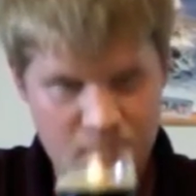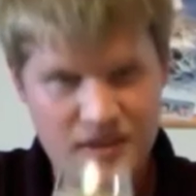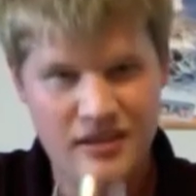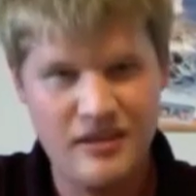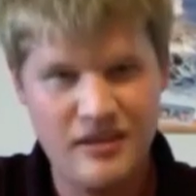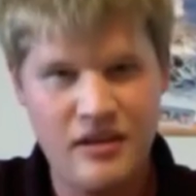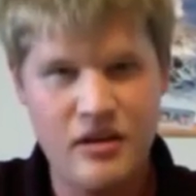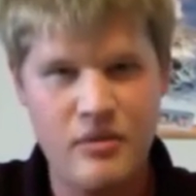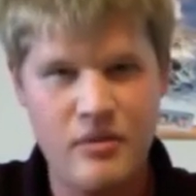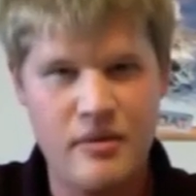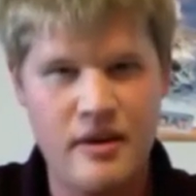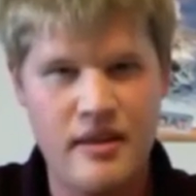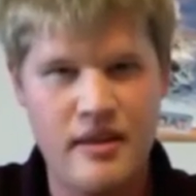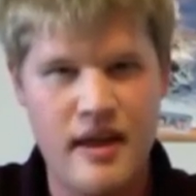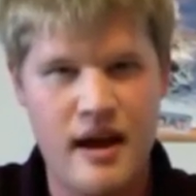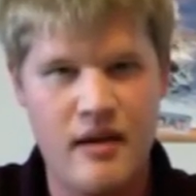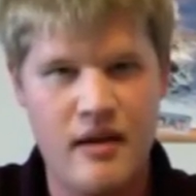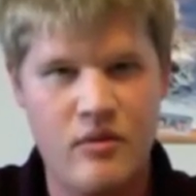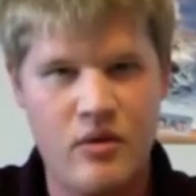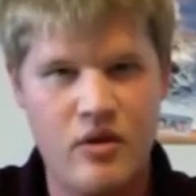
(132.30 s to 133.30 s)
A little bit of
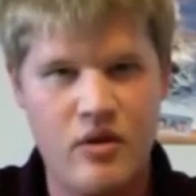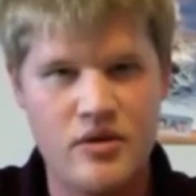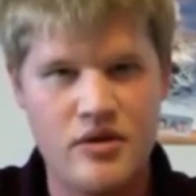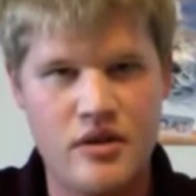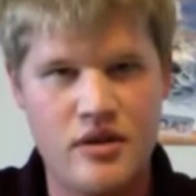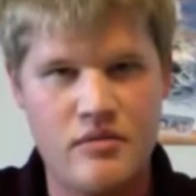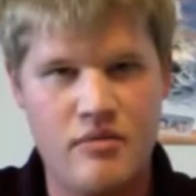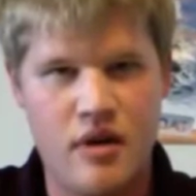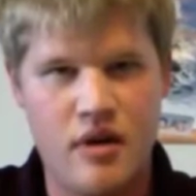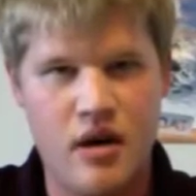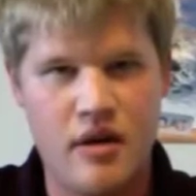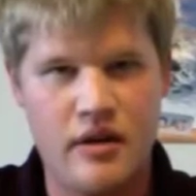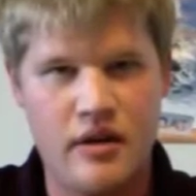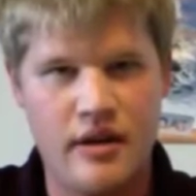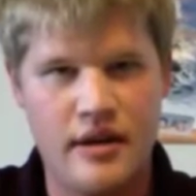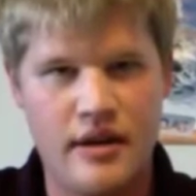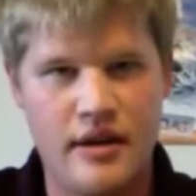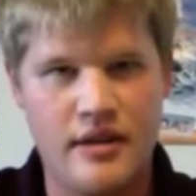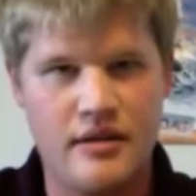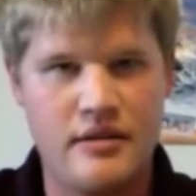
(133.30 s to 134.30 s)
that roasted
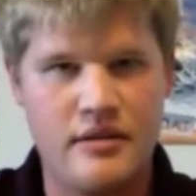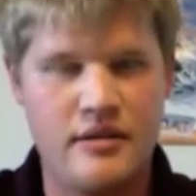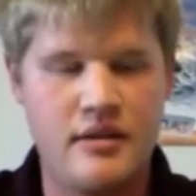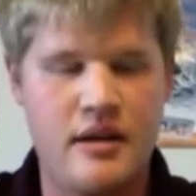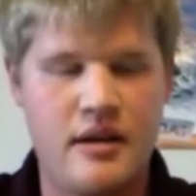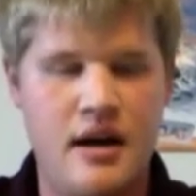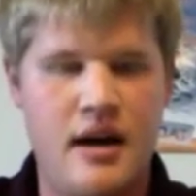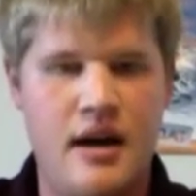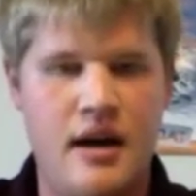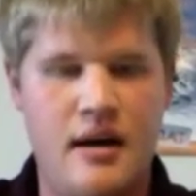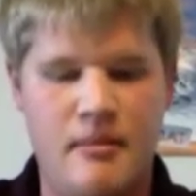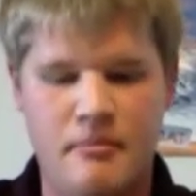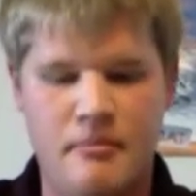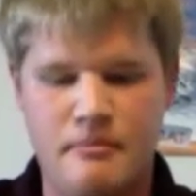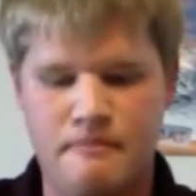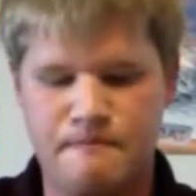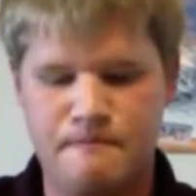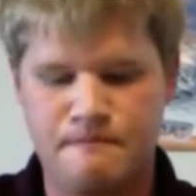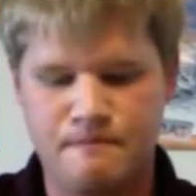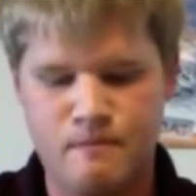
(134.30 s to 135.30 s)
barley.
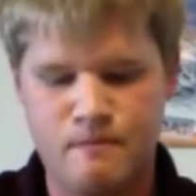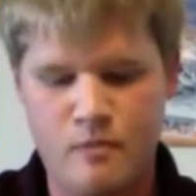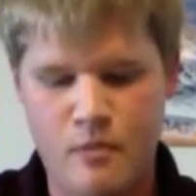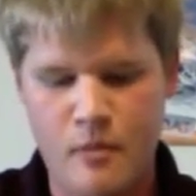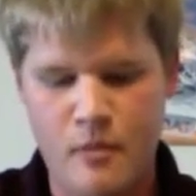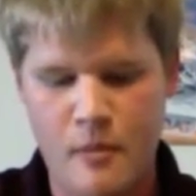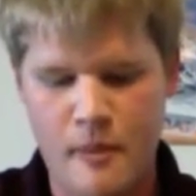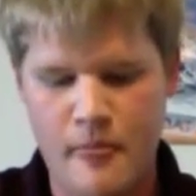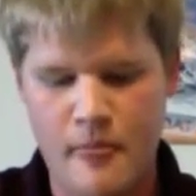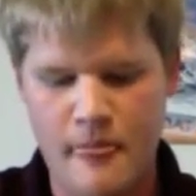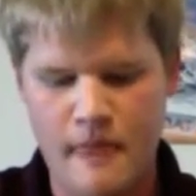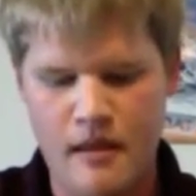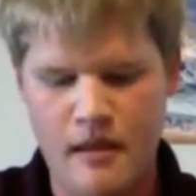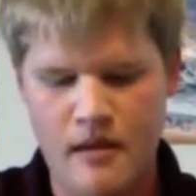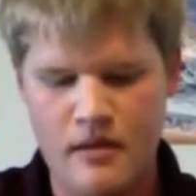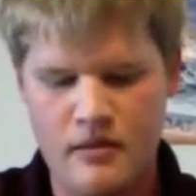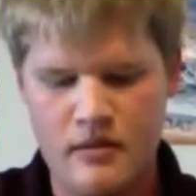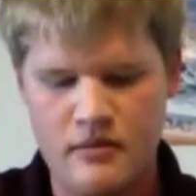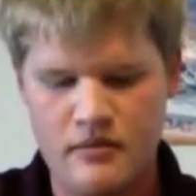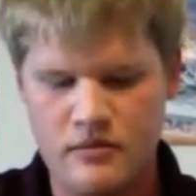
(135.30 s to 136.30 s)
Really
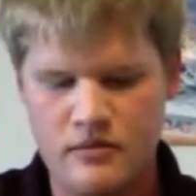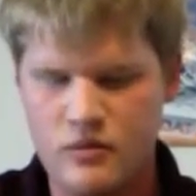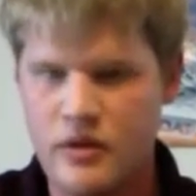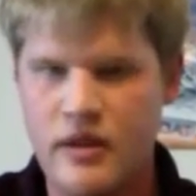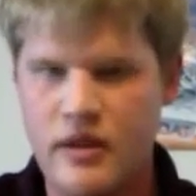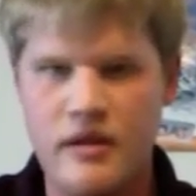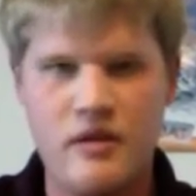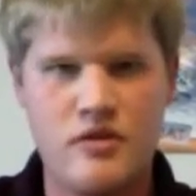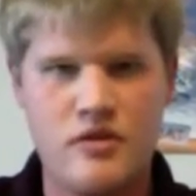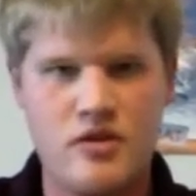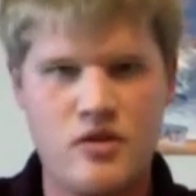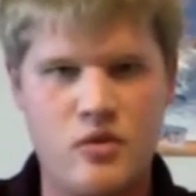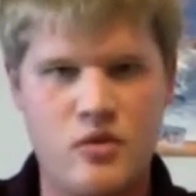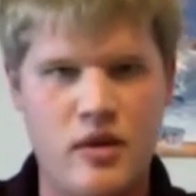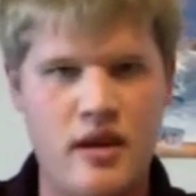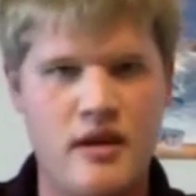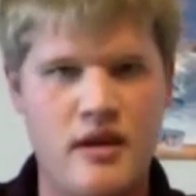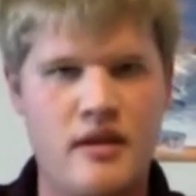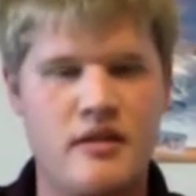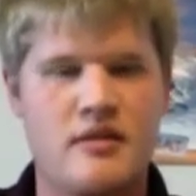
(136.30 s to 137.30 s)
no
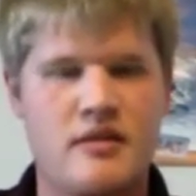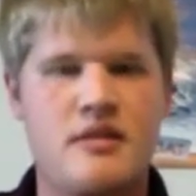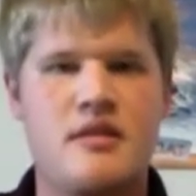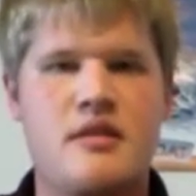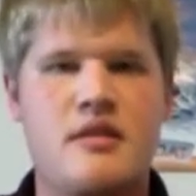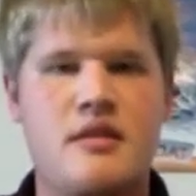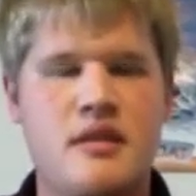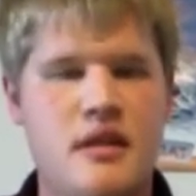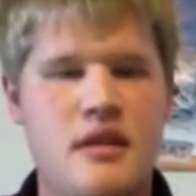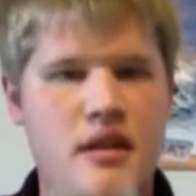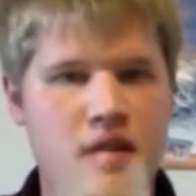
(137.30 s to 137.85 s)
sweetness.